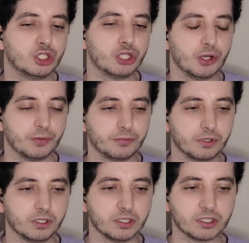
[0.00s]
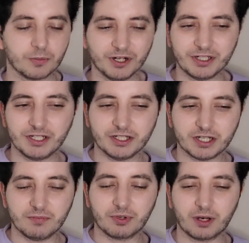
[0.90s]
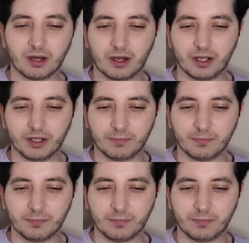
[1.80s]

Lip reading: So, someone did imply